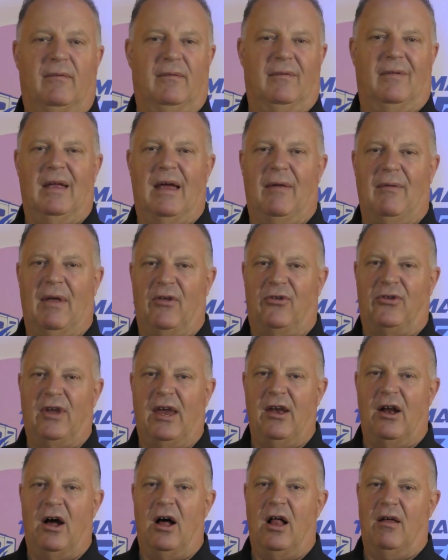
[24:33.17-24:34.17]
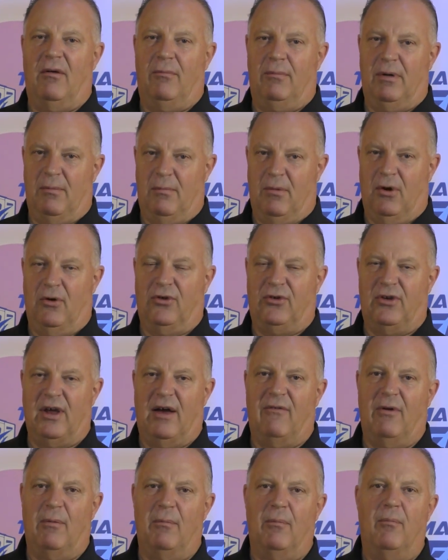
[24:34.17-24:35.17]
I'm not saying all of them, but most of
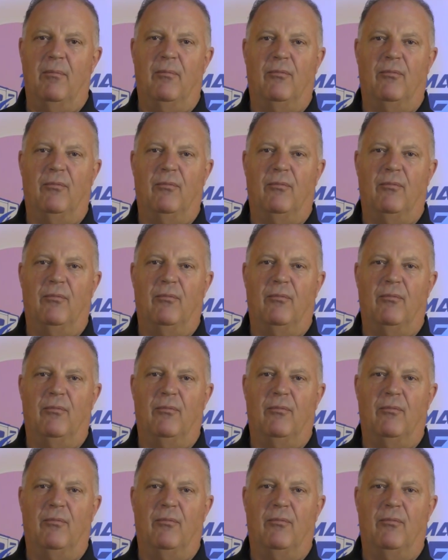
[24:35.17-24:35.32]
them.